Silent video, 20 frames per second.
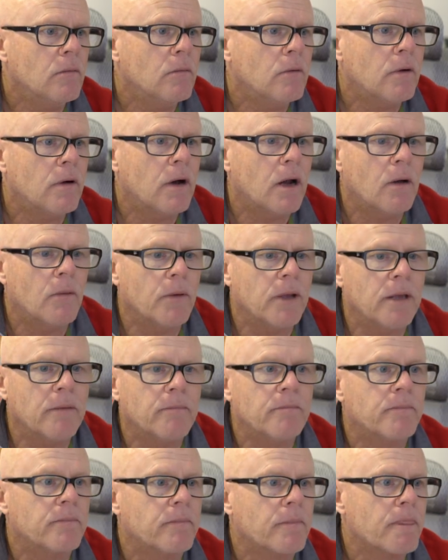Where are we?
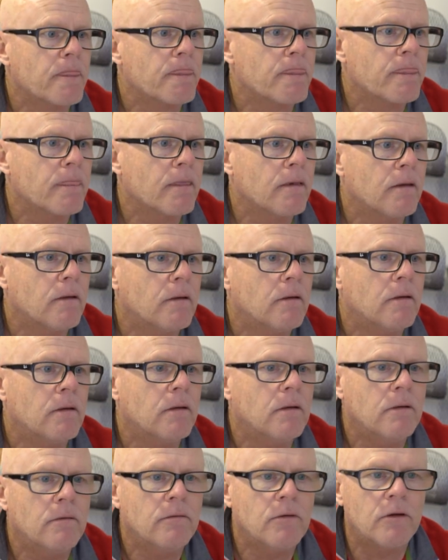
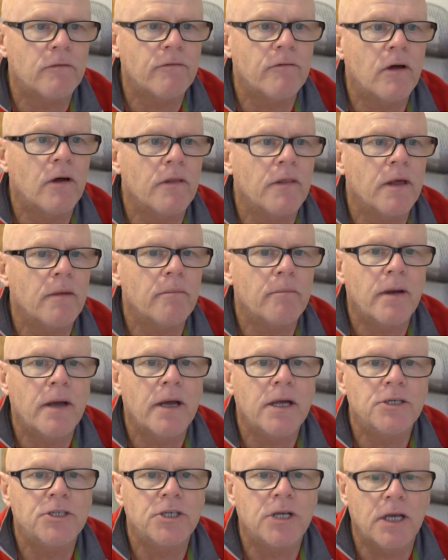I've got to find that
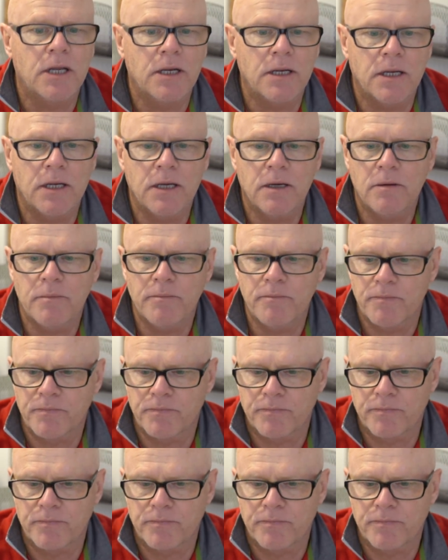page again now.